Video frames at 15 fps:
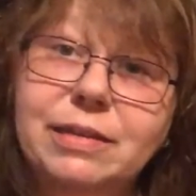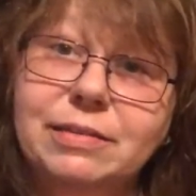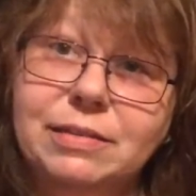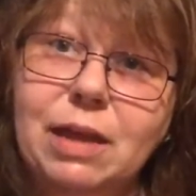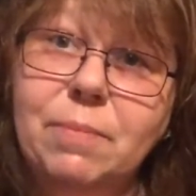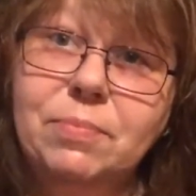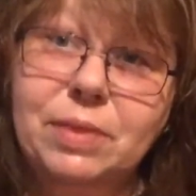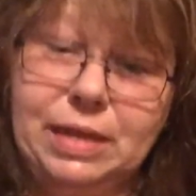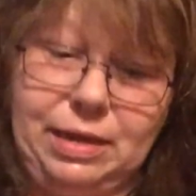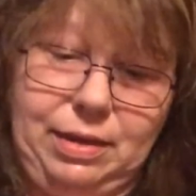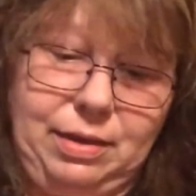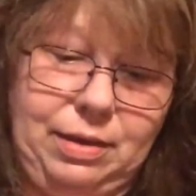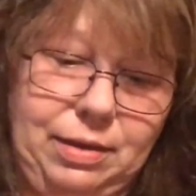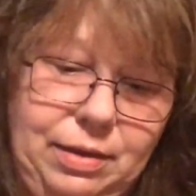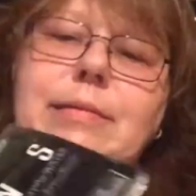you
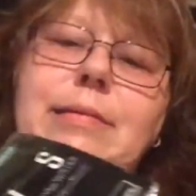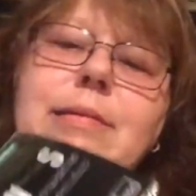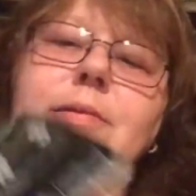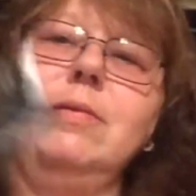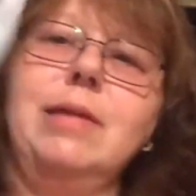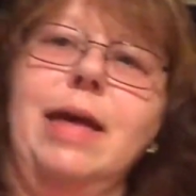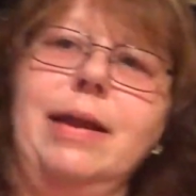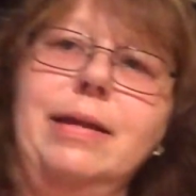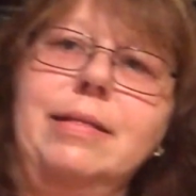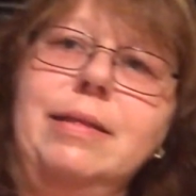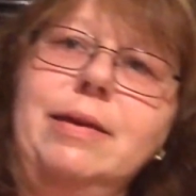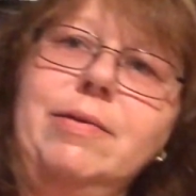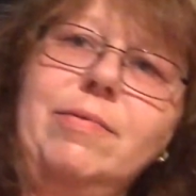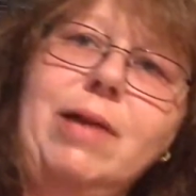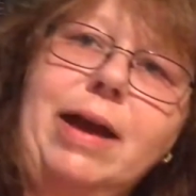something. It's still not in
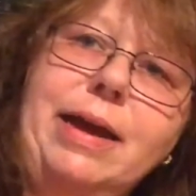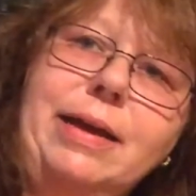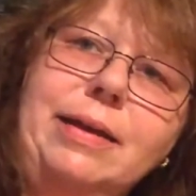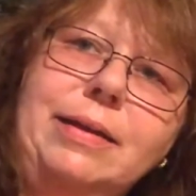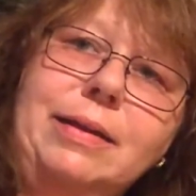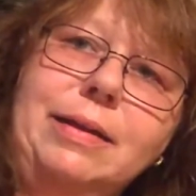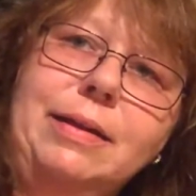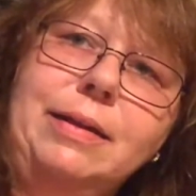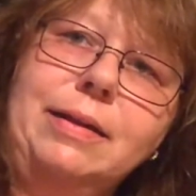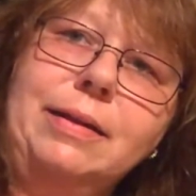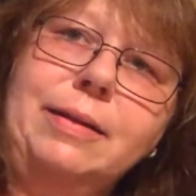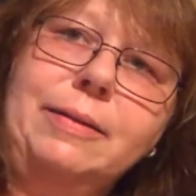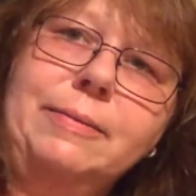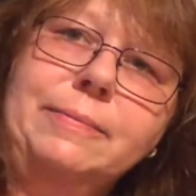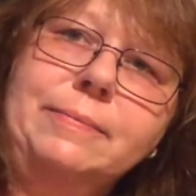there right.
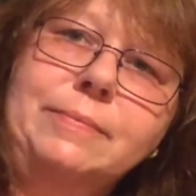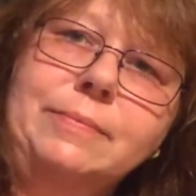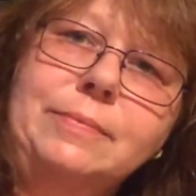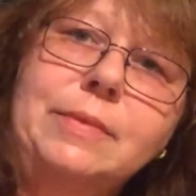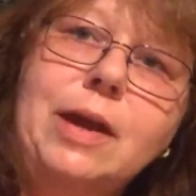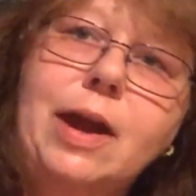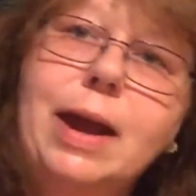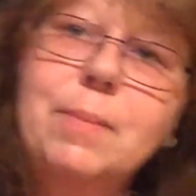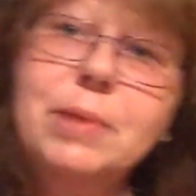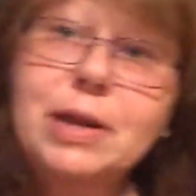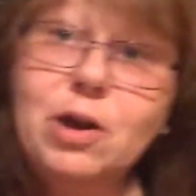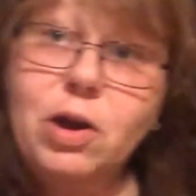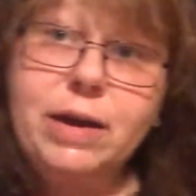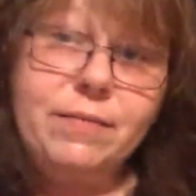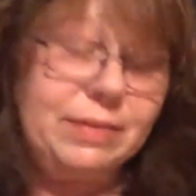All right, I'm going
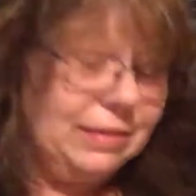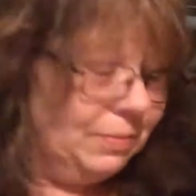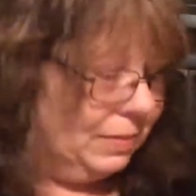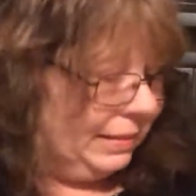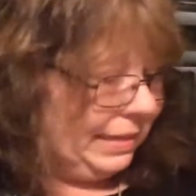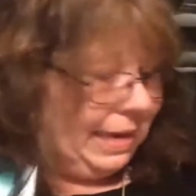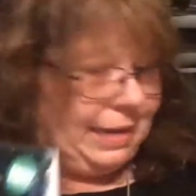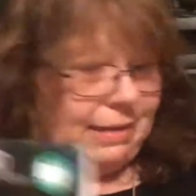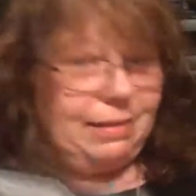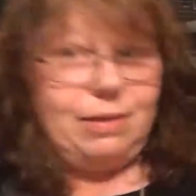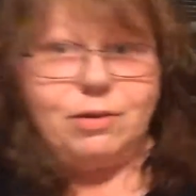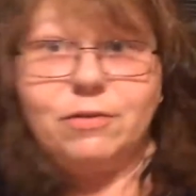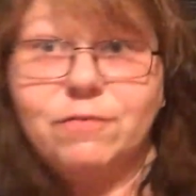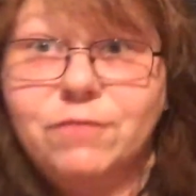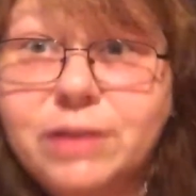to go give it to Miss Henny.
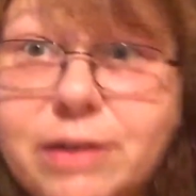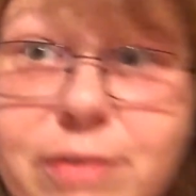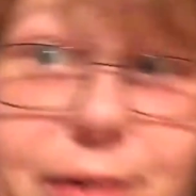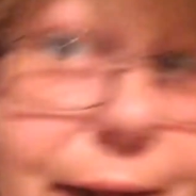Let her figure